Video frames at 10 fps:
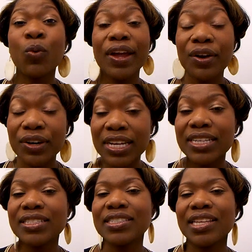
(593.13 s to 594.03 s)
I have
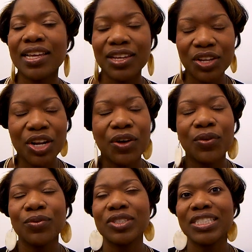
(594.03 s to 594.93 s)
that
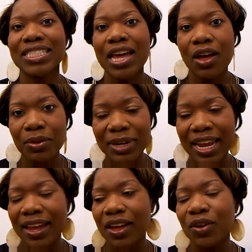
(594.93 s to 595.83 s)
awareness,
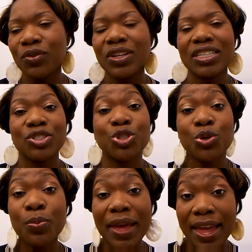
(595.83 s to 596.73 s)
just calm
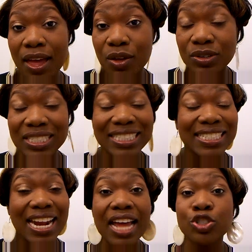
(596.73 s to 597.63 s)
down. It's 2
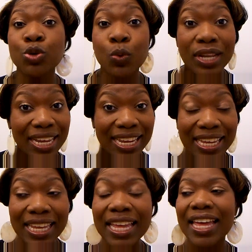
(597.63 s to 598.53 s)
pounds. It's
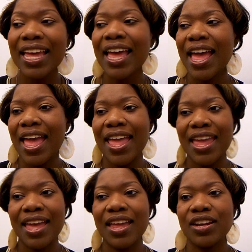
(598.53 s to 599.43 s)
not 20.
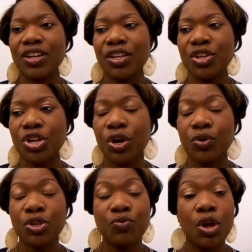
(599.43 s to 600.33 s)

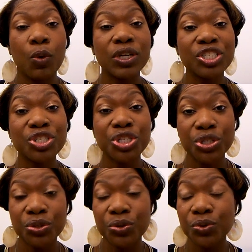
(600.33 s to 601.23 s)
and you
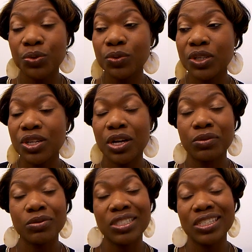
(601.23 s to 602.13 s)
know what to
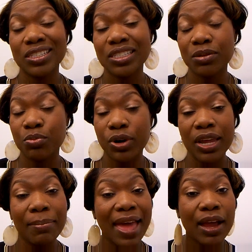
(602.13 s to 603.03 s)
do,
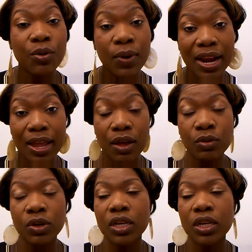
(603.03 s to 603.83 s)
to bring it back